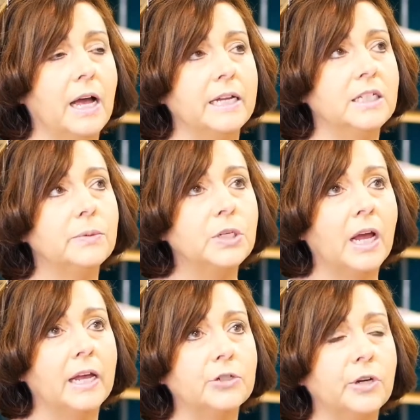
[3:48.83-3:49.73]
idea
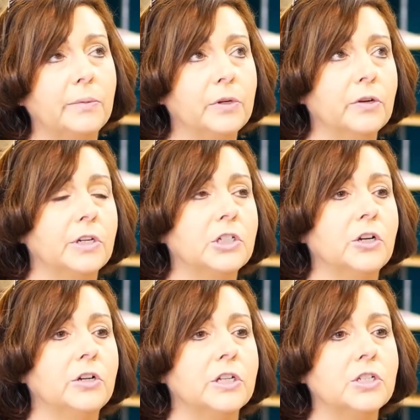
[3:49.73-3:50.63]
behind Trap, Neuter,
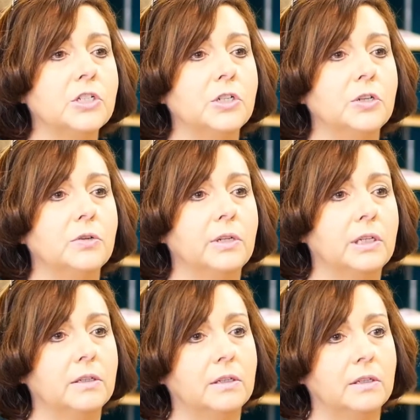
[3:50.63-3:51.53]
Return is to
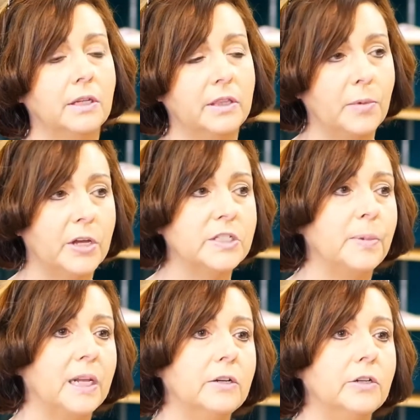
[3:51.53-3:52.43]
get them all
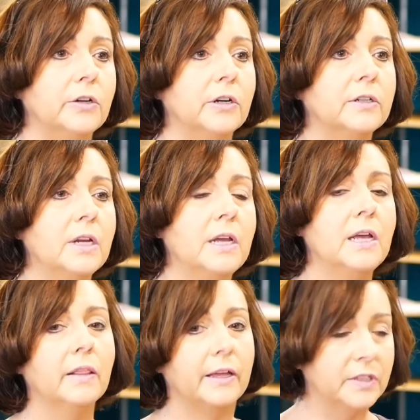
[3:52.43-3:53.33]
spayed and neutered,
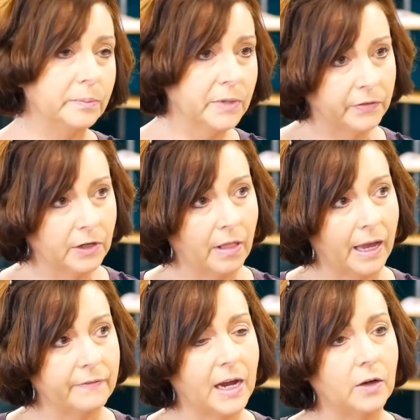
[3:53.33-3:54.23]
let them live their
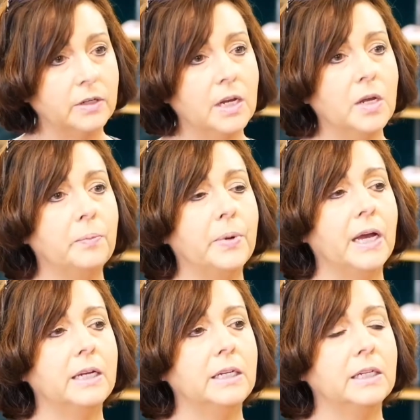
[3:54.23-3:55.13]
life out,
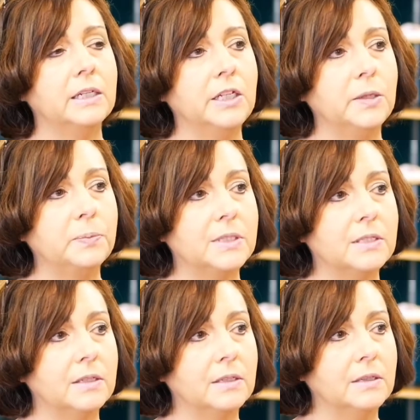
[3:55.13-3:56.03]
but it
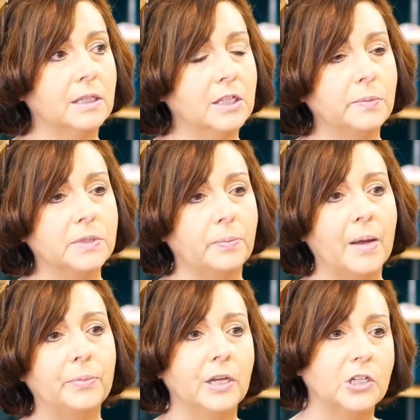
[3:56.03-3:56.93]
keeps the
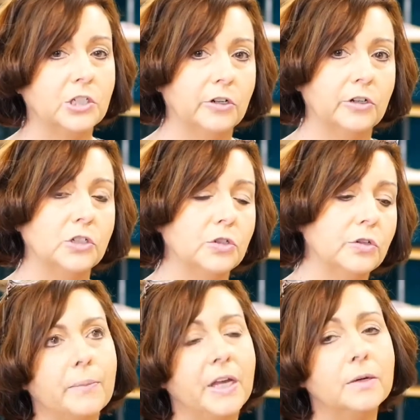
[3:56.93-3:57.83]
population under
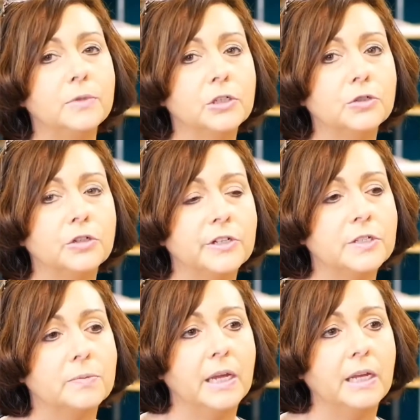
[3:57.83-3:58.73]
control. Animal Control
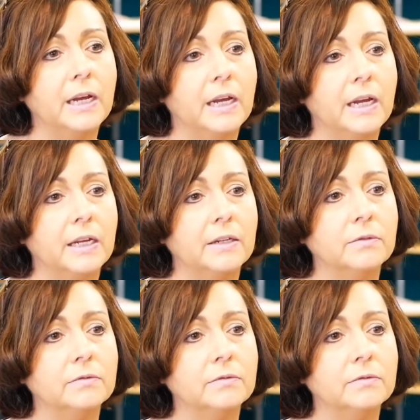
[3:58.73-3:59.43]
has made a